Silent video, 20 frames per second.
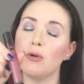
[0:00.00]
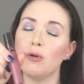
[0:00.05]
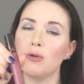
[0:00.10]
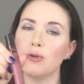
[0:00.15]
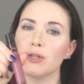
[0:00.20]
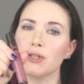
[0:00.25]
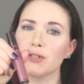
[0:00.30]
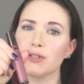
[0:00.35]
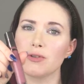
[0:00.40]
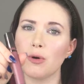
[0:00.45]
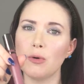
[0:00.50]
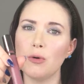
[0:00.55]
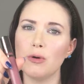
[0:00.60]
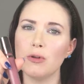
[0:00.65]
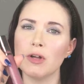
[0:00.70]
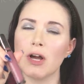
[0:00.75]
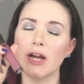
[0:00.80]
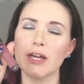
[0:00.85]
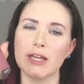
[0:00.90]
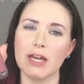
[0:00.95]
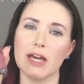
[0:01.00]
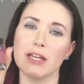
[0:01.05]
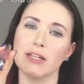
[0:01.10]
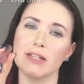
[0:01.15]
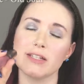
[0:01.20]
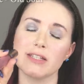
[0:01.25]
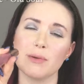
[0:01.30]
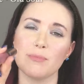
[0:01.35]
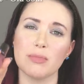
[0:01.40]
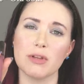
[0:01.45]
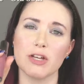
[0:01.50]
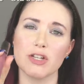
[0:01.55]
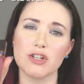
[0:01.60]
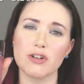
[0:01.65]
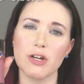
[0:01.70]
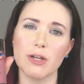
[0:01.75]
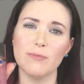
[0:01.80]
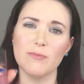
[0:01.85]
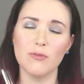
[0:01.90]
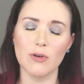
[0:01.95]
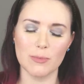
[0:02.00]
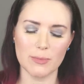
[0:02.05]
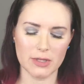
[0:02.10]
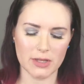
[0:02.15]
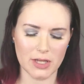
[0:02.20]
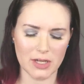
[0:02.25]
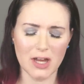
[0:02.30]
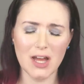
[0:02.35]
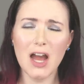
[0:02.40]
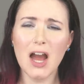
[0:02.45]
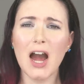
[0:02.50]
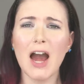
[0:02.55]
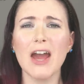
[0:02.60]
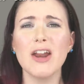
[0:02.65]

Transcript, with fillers: Old Soul. Again, it's the plush cream formula.